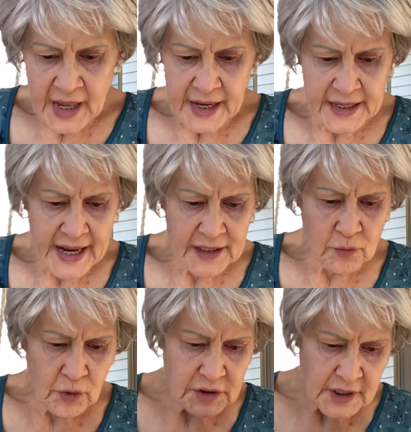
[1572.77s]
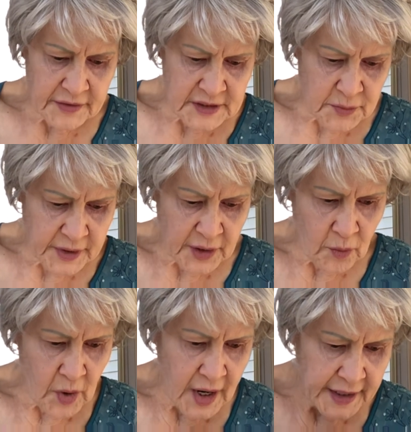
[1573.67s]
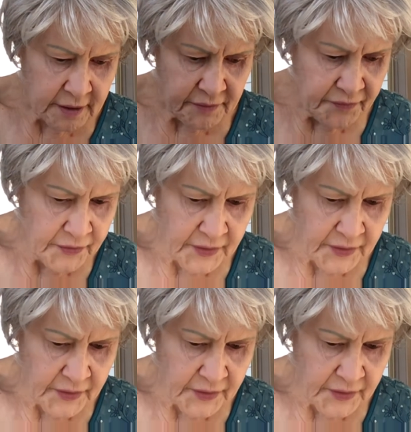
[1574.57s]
And I hadn't worked on this one in a while,